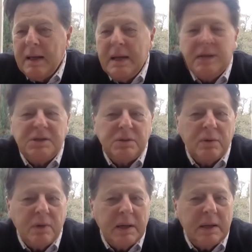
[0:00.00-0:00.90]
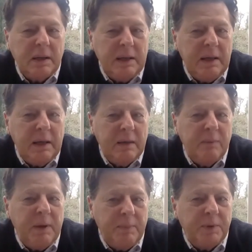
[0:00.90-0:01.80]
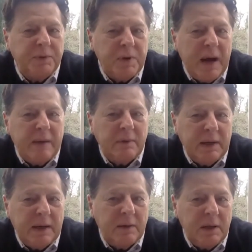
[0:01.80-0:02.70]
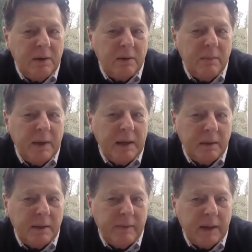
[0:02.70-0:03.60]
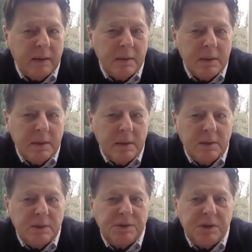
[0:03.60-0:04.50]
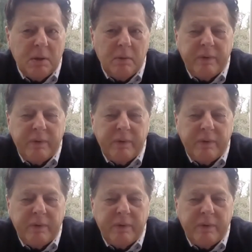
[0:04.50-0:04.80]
historically, people traveled out of here to make a living. So